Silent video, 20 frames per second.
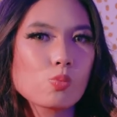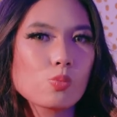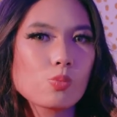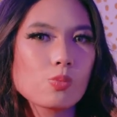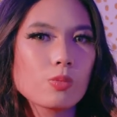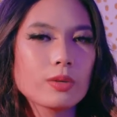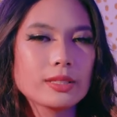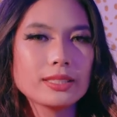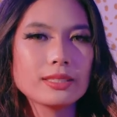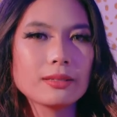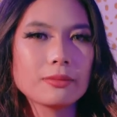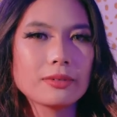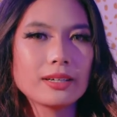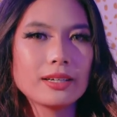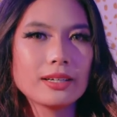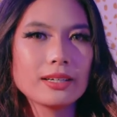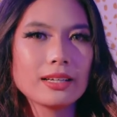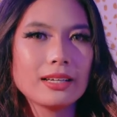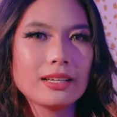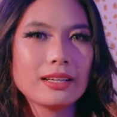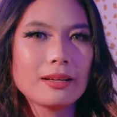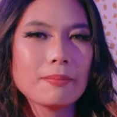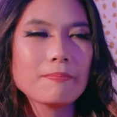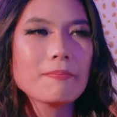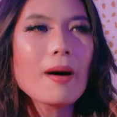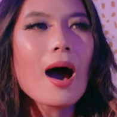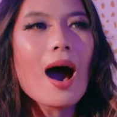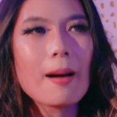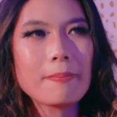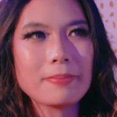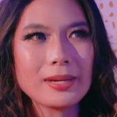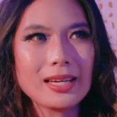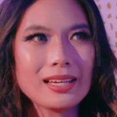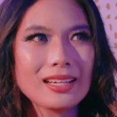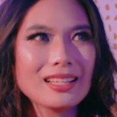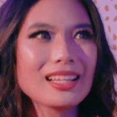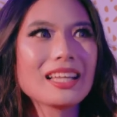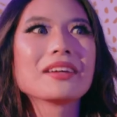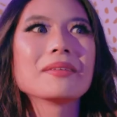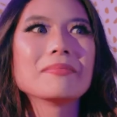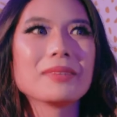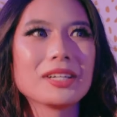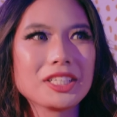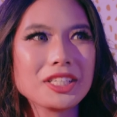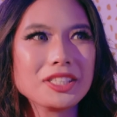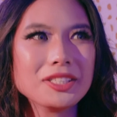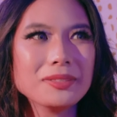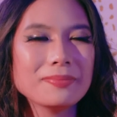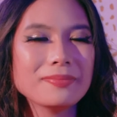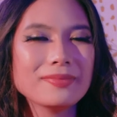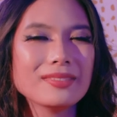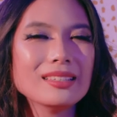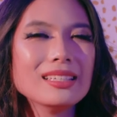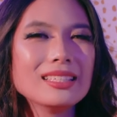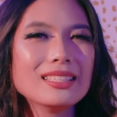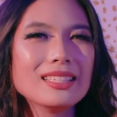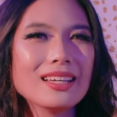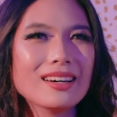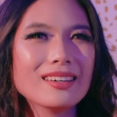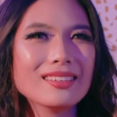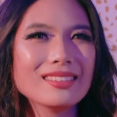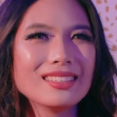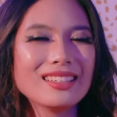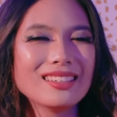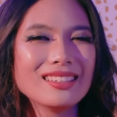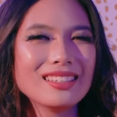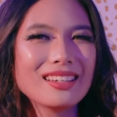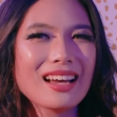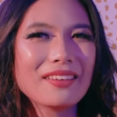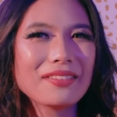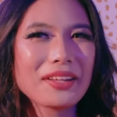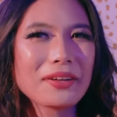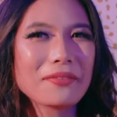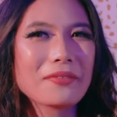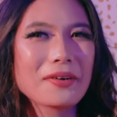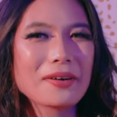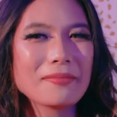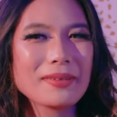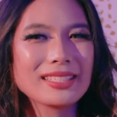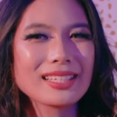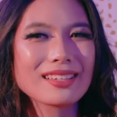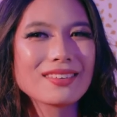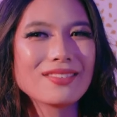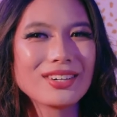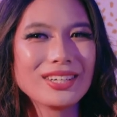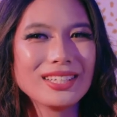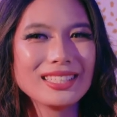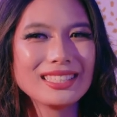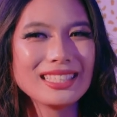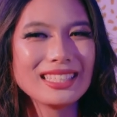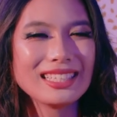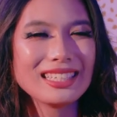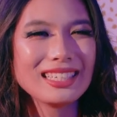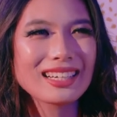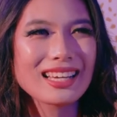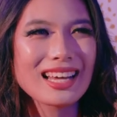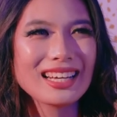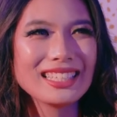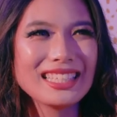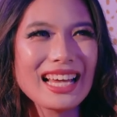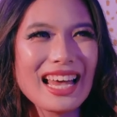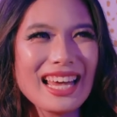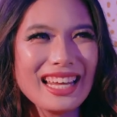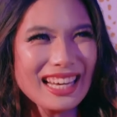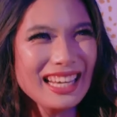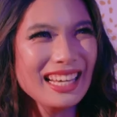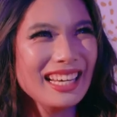what's the word? Poppy, like commercial. So, you have like four basic chords and you're kind of set.